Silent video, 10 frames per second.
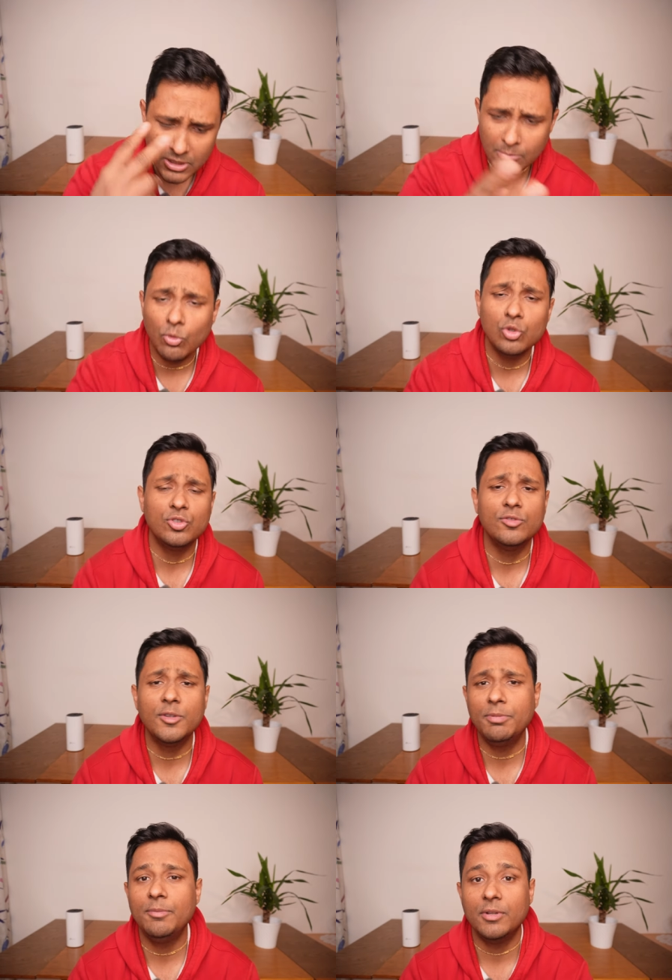most of
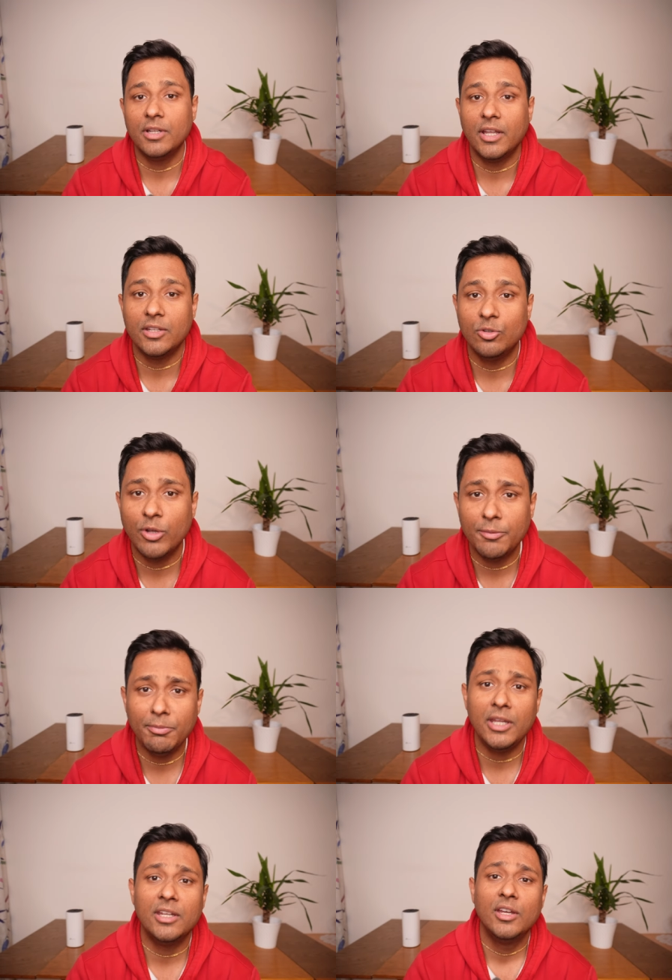the people like you and
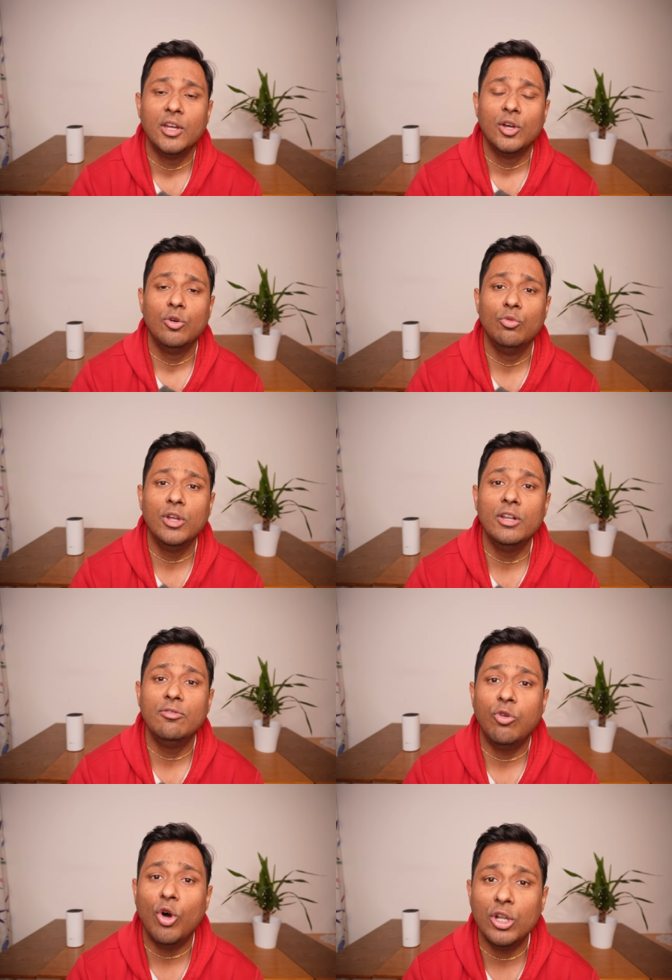me will
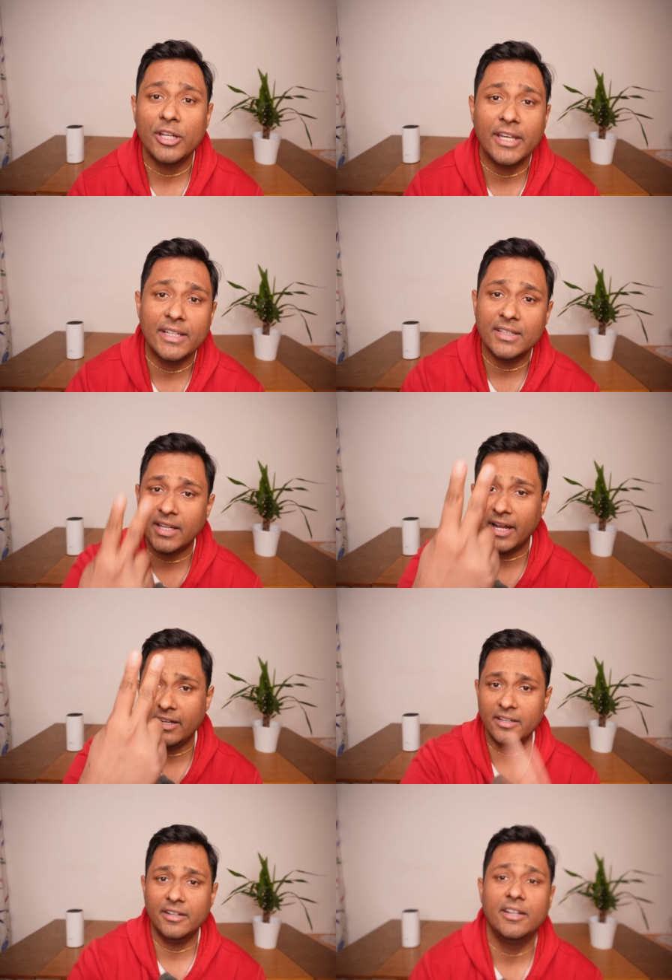fall in
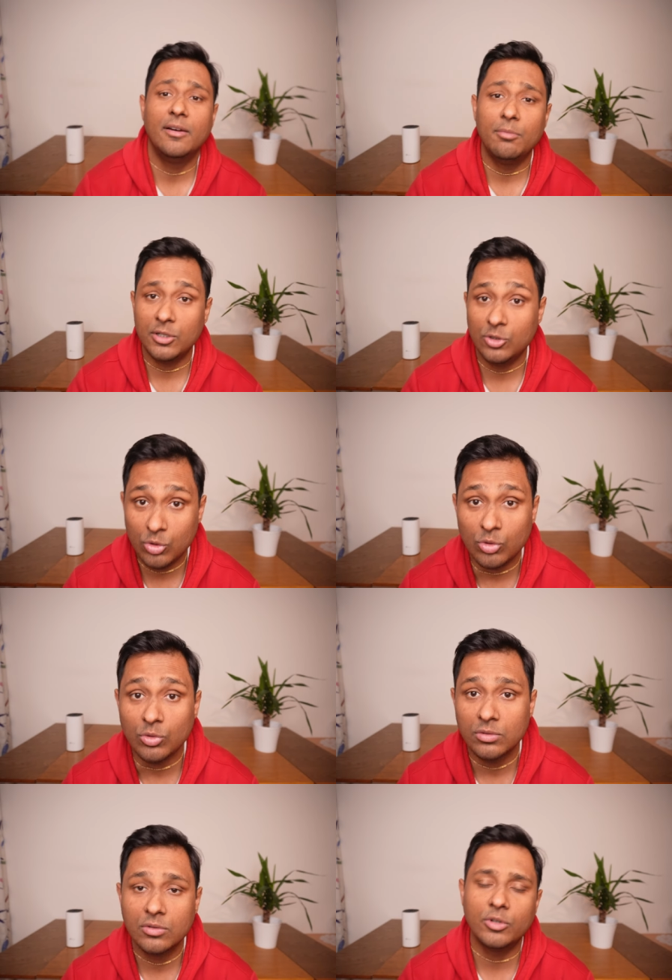category number 2,
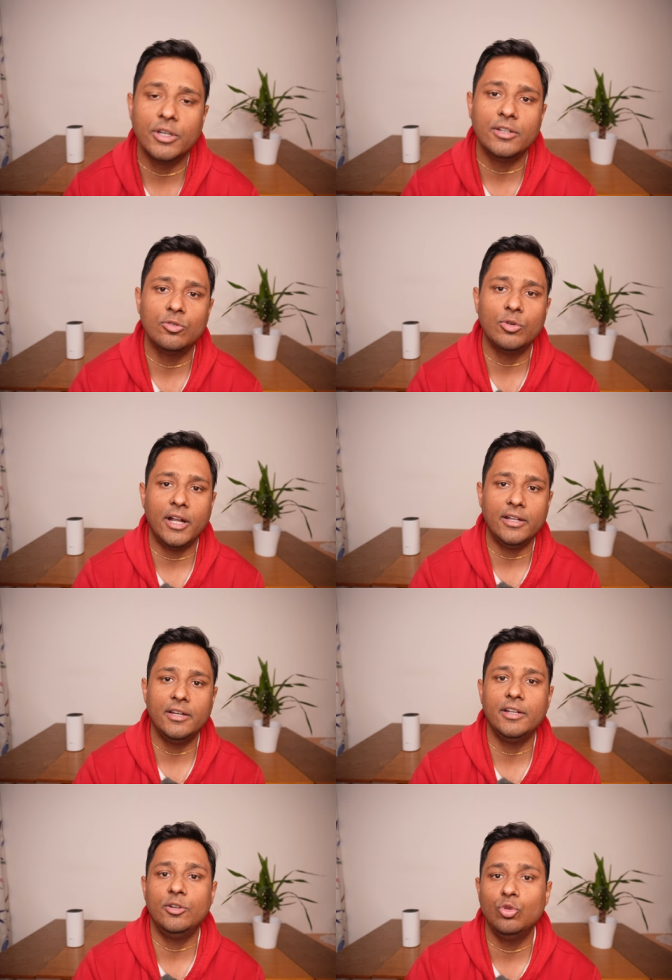okay? So
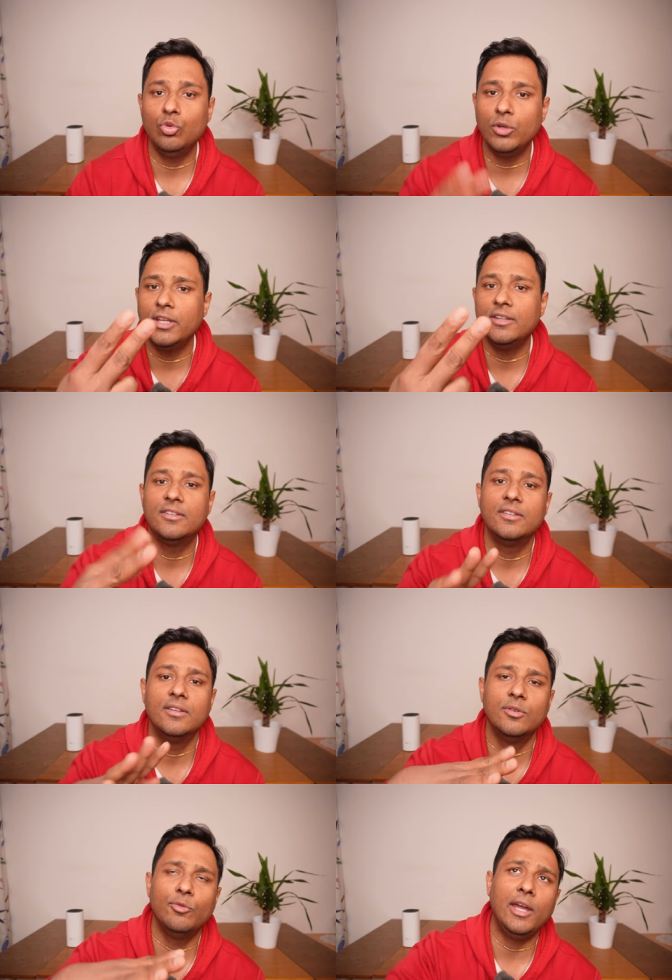category 2 is
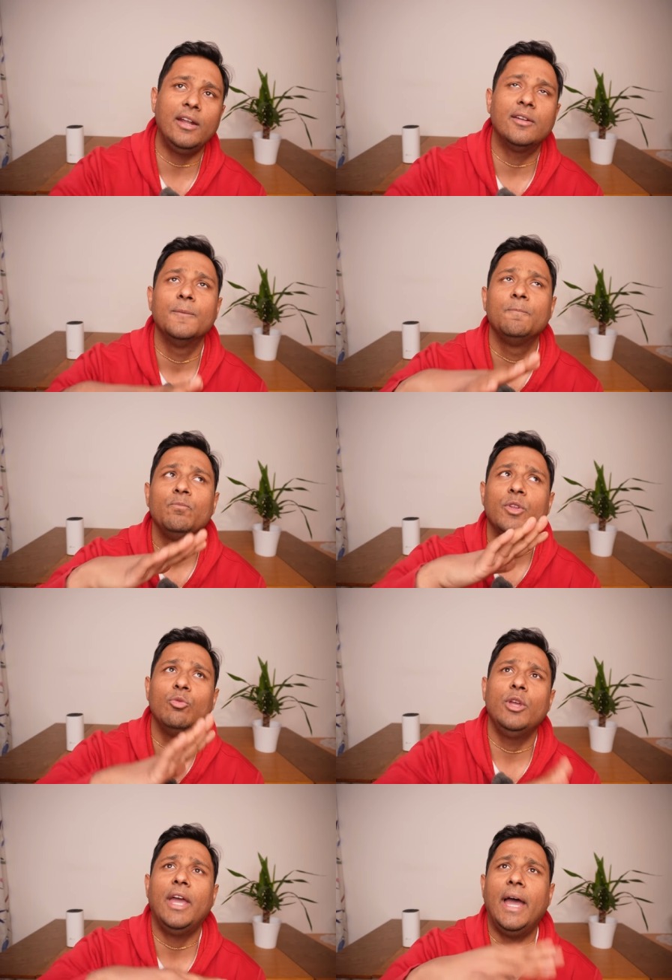where
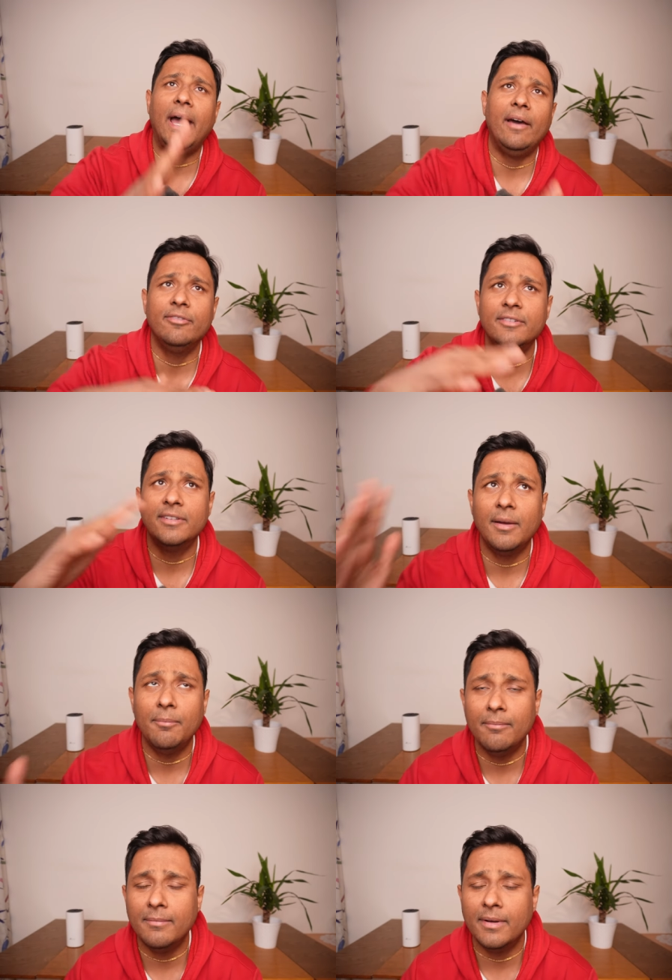we have
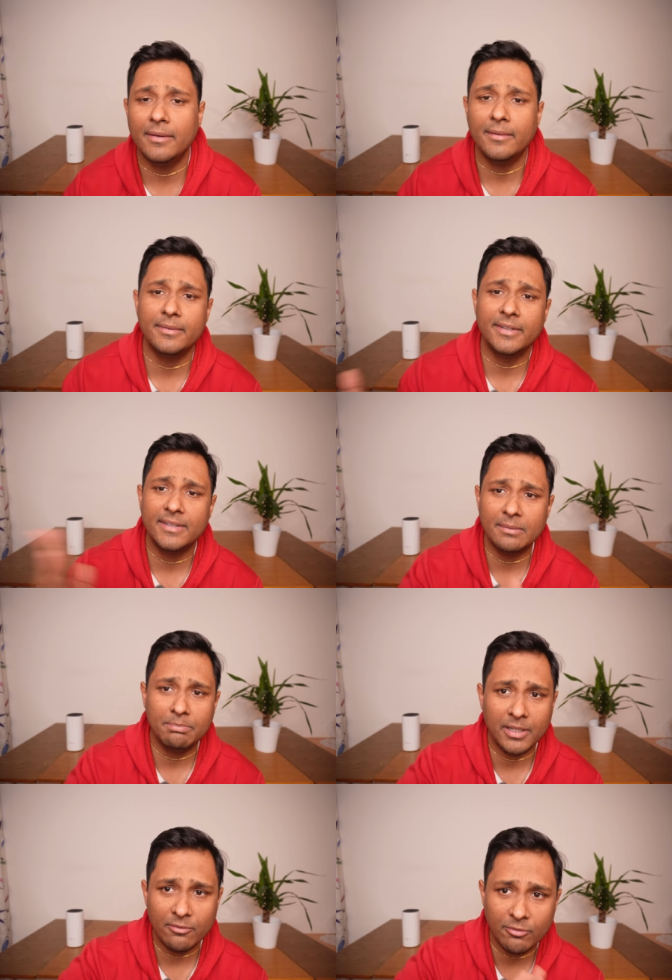some
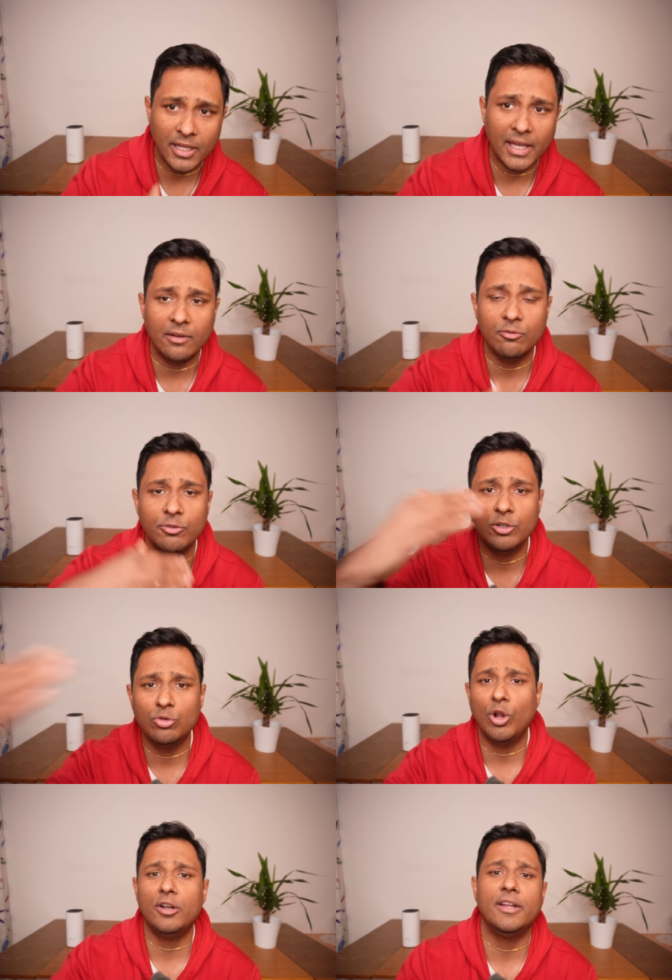discipline, we do
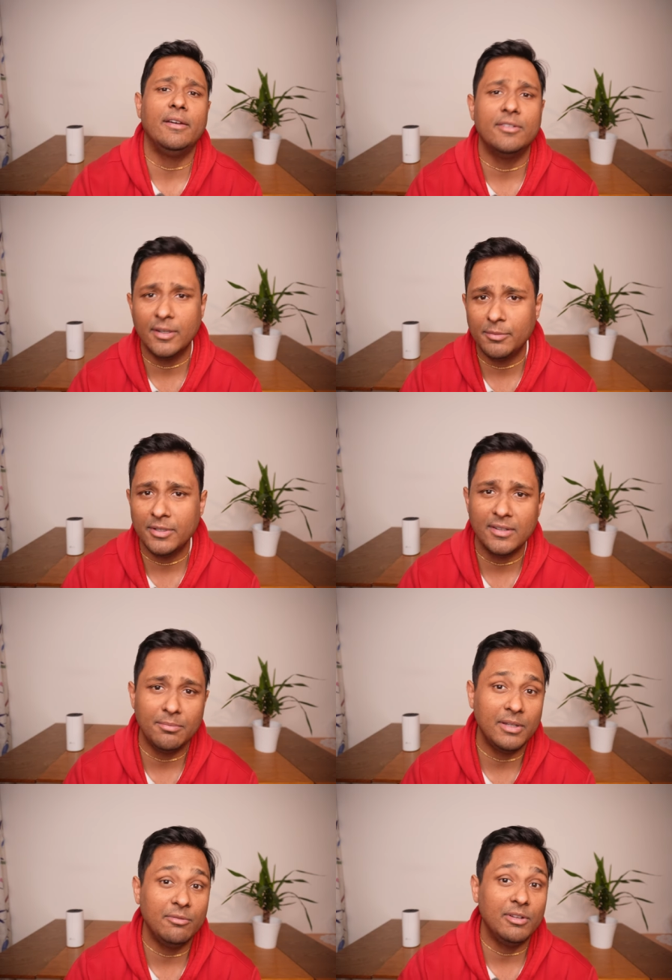not have some
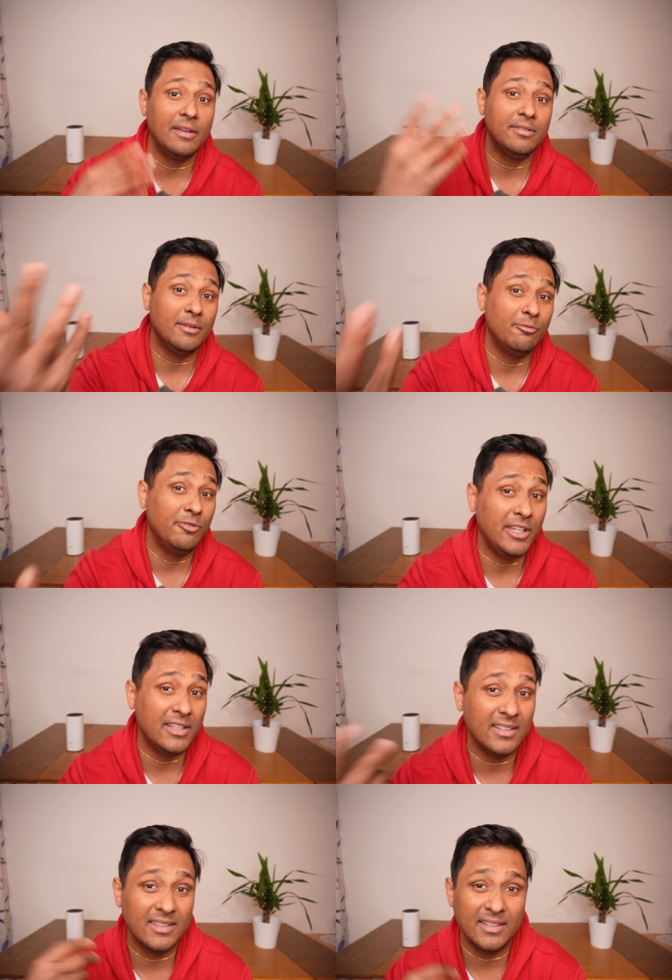discipline, we have some
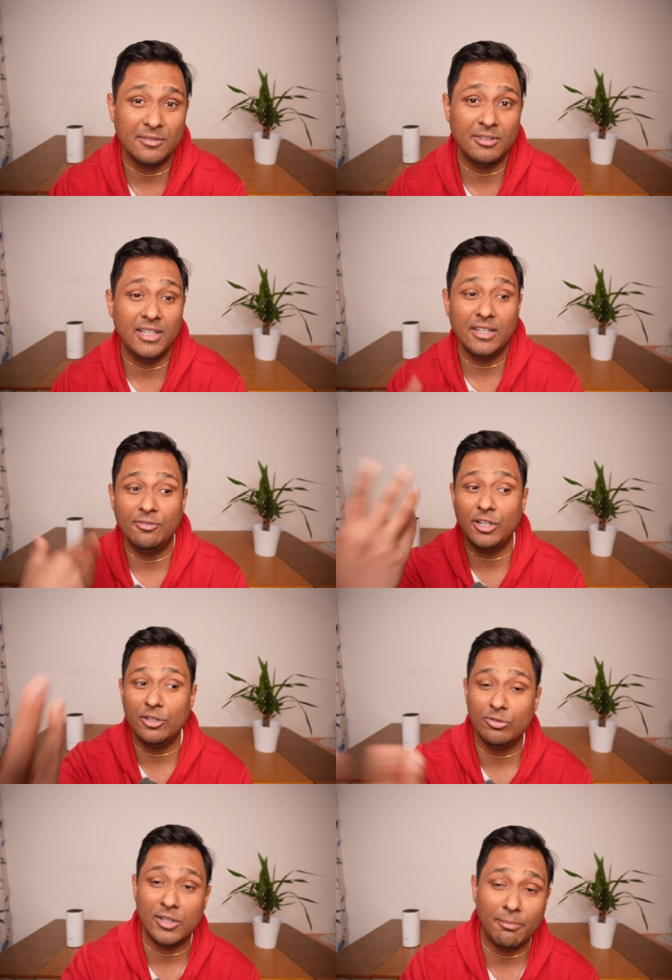weaknesses, we give in
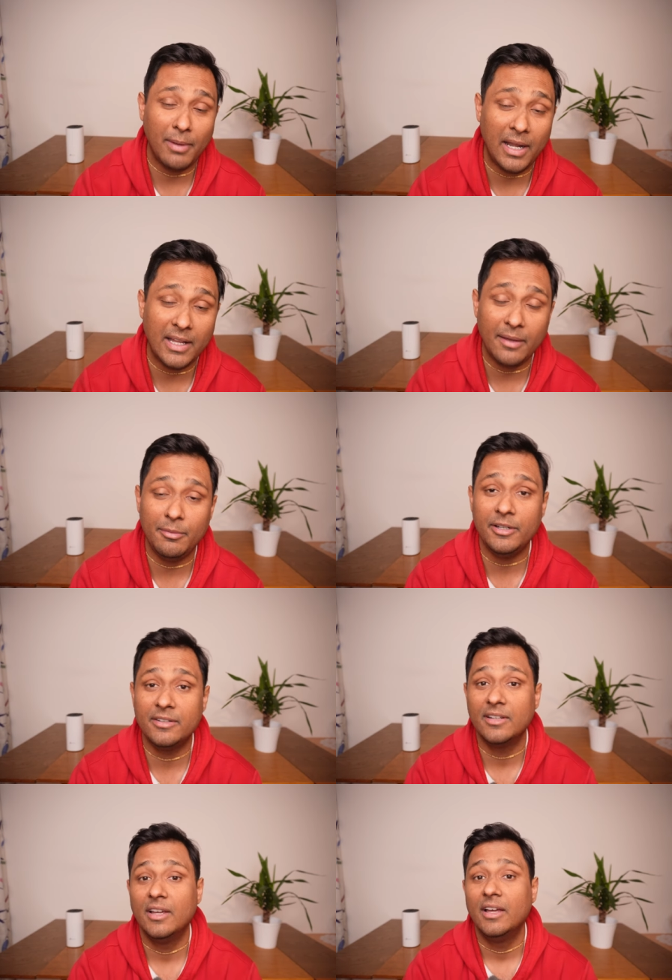to some bad habits,